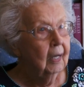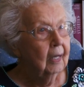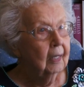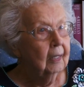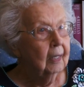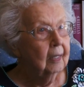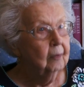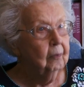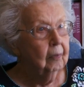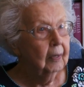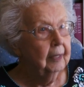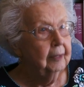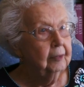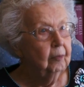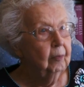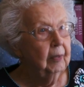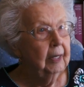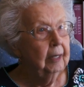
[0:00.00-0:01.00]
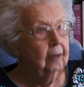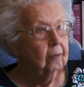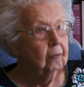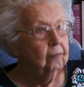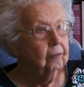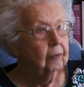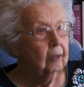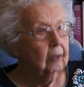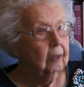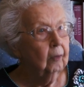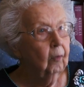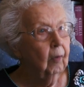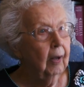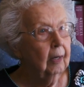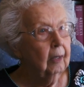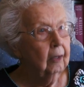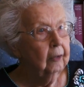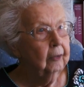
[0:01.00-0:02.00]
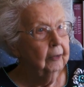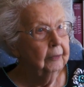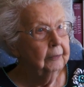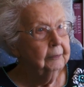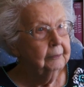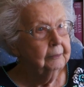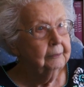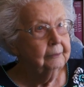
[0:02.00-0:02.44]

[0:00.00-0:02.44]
And I plan to be here for a little while longer.